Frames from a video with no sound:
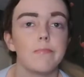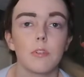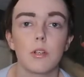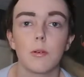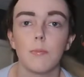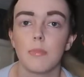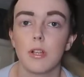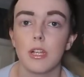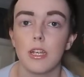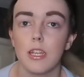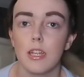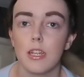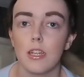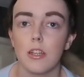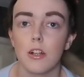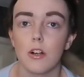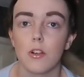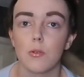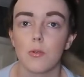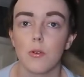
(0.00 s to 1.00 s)
completely
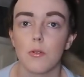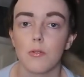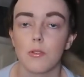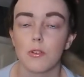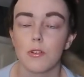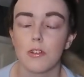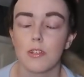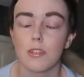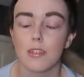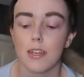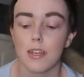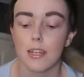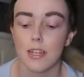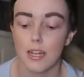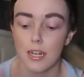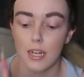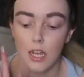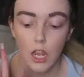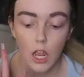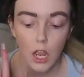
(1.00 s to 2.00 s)
lost what I was going to say
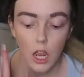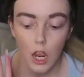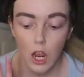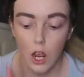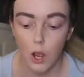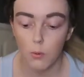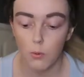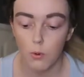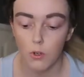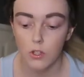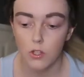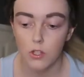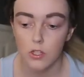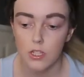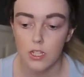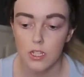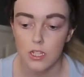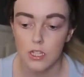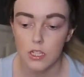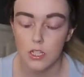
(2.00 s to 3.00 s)
then. I
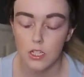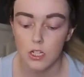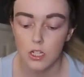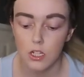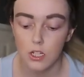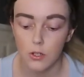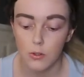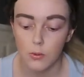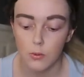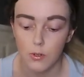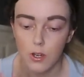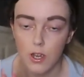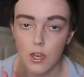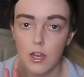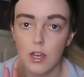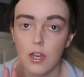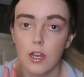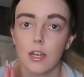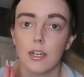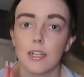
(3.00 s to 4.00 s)
wanted to do
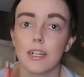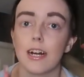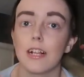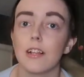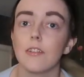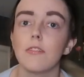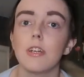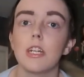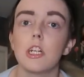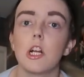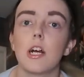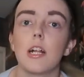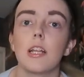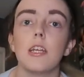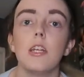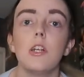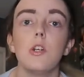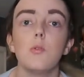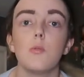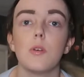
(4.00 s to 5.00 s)
a calorie
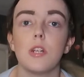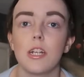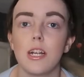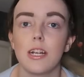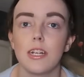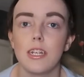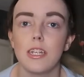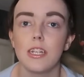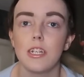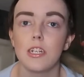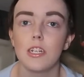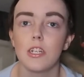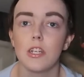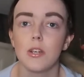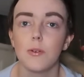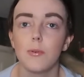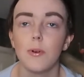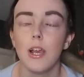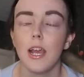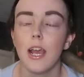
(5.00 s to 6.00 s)
challenge, which I did
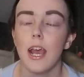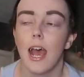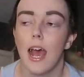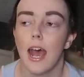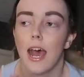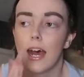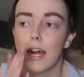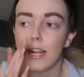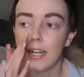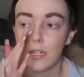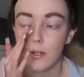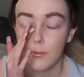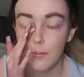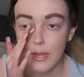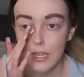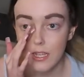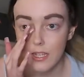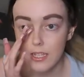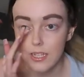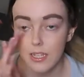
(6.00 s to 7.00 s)
do, and
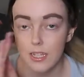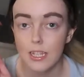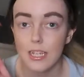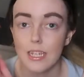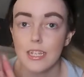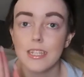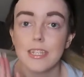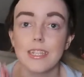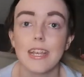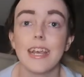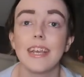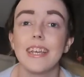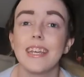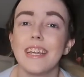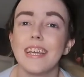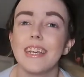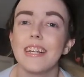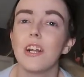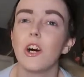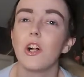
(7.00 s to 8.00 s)
basically it's
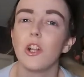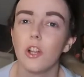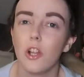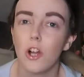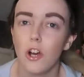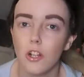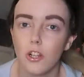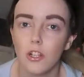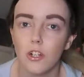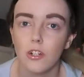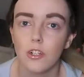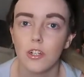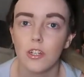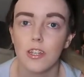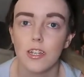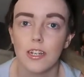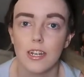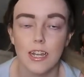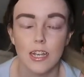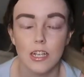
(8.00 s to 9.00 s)
taking a lot longer
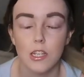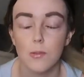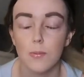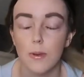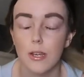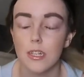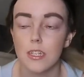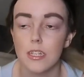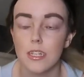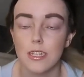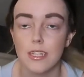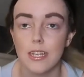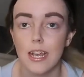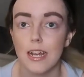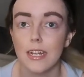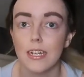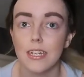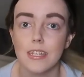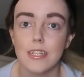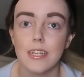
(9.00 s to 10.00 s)
than I expected to
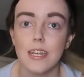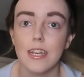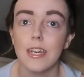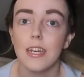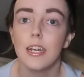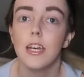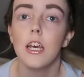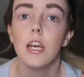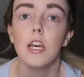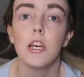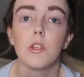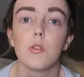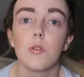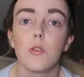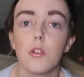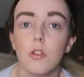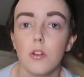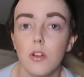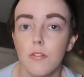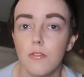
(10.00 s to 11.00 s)
edit it. So I
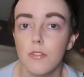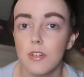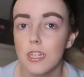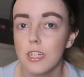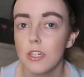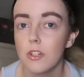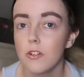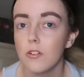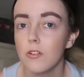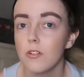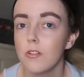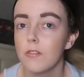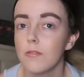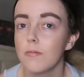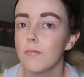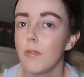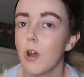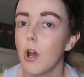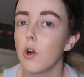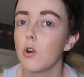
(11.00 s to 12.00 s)
thought if I did an
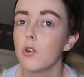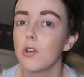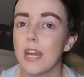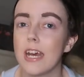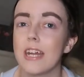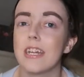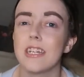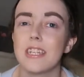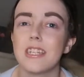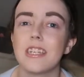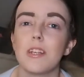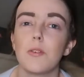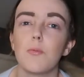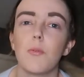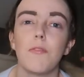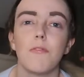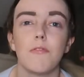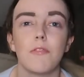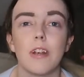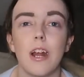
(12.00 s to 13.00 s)
unedited
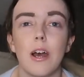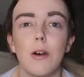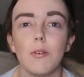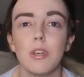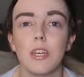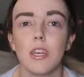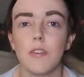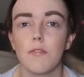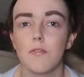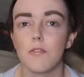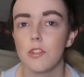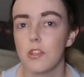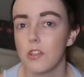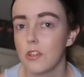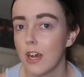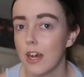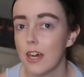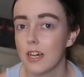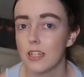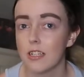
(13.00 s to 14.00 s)
one for now, it gives you
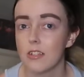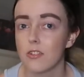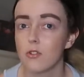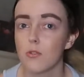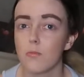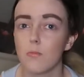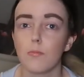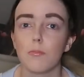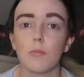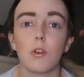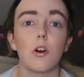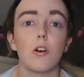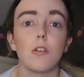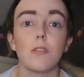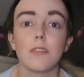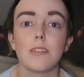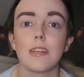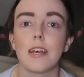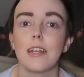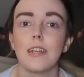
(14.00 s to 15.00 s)
guys some
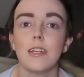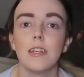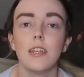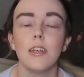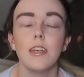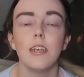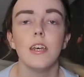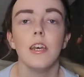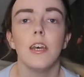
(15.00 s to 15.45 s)
content